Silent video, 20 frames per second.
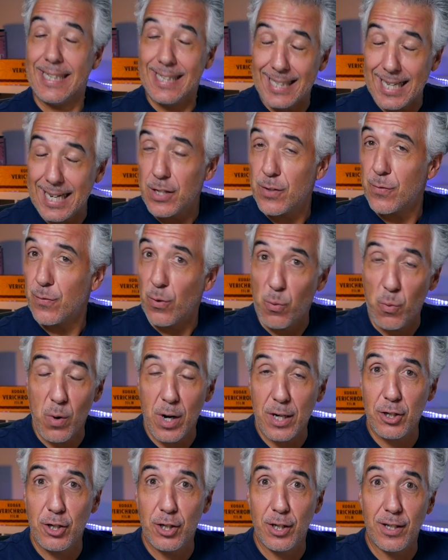Thanks for
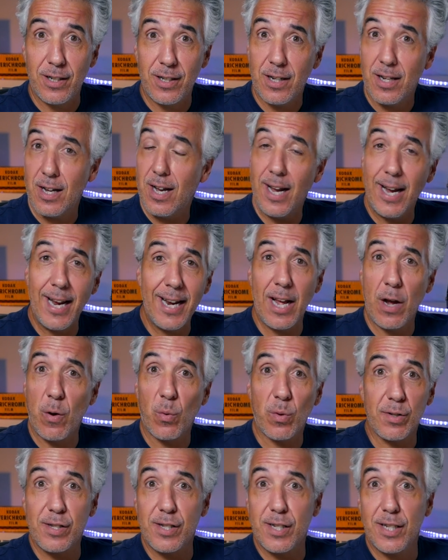watching and I
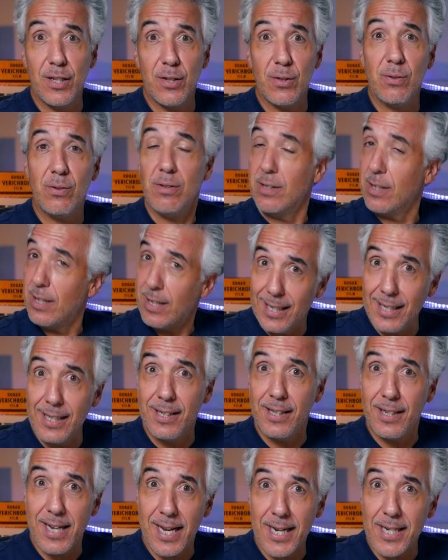will see you
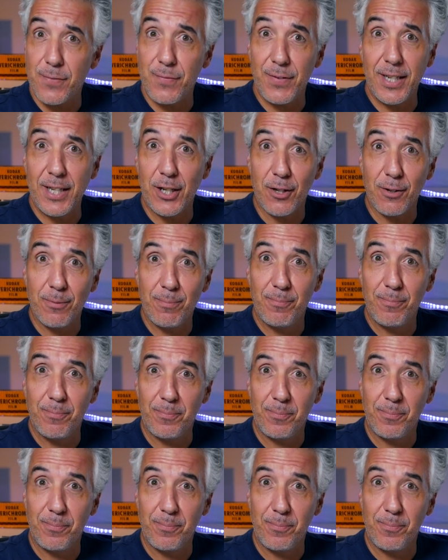in the next video.